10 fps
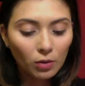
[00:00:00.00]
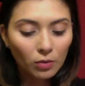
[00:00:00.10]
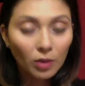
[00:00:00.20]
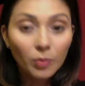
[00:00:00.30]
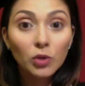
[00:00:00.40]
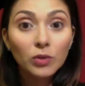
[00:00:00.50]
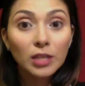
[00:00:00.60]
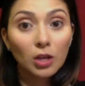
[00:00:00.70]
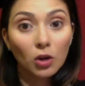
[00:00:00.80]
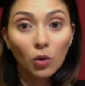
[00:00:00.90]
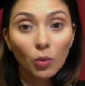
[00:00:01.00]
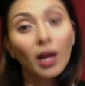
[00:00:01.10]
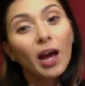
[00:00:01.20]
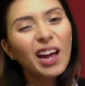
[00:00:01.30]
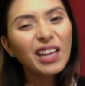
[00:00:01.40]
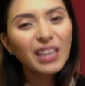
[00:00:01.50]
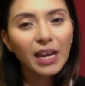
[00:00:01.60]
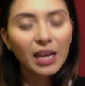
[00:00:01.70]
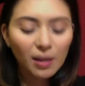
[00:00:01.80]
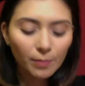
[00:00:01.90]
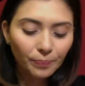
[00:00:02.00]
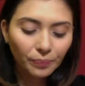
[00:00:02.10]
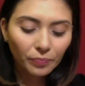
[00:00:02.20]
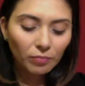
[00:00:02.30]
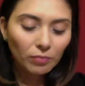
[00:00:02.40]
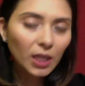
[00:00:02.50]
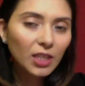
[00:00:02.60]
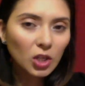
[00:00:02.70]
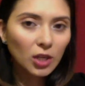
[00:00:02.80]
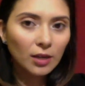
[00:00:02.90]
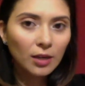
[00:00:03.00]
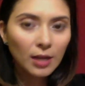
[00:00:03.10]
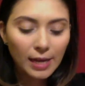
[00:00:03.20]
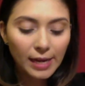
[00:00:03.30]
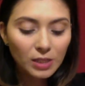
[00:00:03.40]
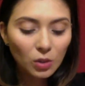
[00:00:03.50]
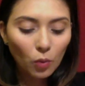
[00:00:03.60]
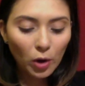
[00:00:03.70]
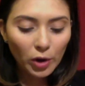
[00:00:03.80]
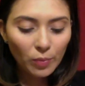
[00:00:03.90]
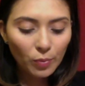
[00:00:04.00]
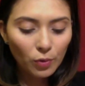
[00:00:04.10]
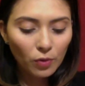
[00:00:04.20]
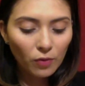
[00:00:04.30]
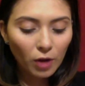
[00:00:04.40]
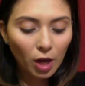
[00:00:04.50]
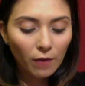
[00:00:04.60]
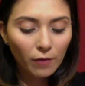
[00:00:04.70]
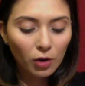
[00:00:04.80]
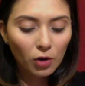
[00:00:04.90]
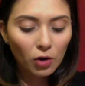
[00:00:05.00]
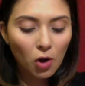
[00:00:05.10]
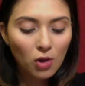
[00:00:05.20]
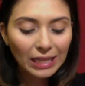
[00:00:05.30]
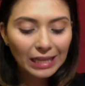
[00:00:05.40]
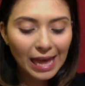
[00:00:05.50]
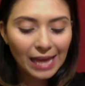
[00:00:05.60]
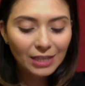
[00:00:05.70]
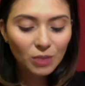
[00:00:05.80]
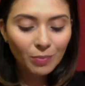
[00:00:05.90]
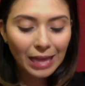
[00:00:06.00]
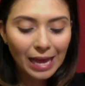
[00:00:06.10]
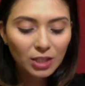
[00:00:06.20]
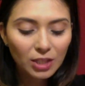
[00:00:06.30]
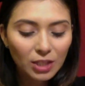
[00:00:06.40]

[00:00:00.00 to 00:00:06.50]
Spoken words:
I've been using it all week. I like it. It's good. It's a waterproof CoverGirl Lash Blast